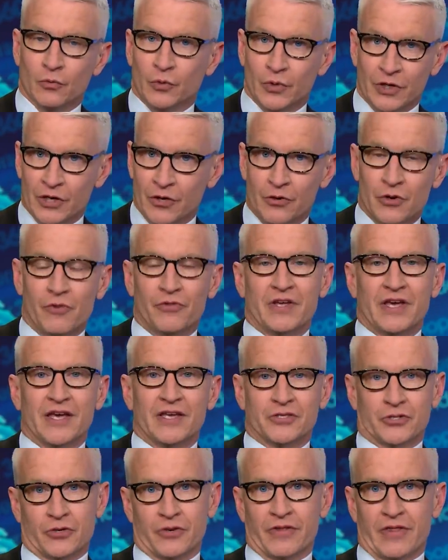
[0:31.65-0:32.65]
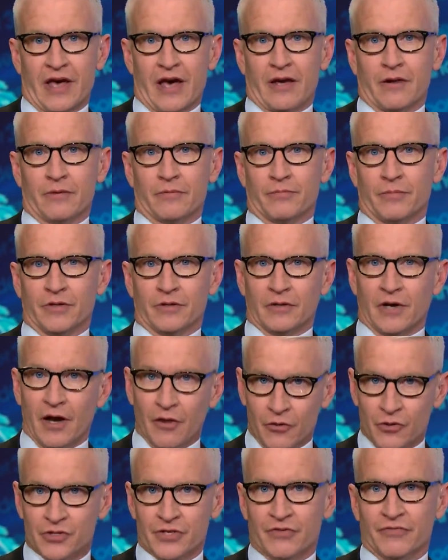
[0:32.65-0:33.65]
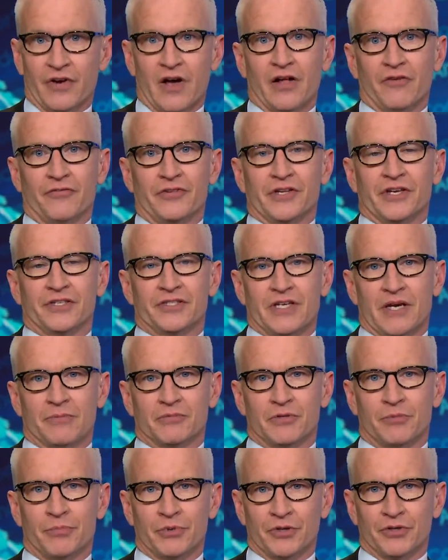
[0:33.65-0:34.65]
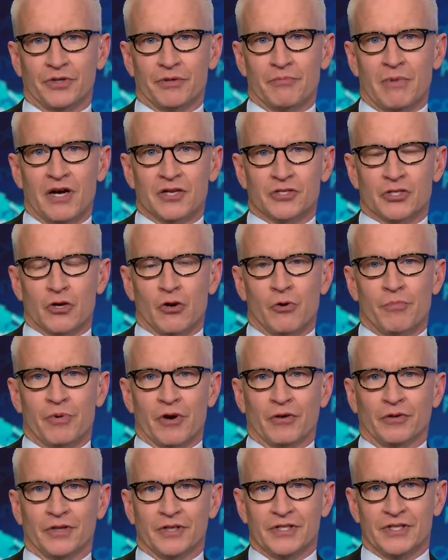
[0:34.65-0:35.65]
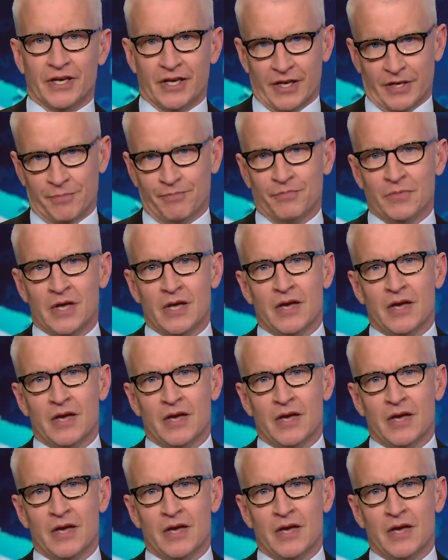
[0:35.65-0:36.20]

We don't know the answer to that, but others involved in the attempt to build in Moscow apparently did.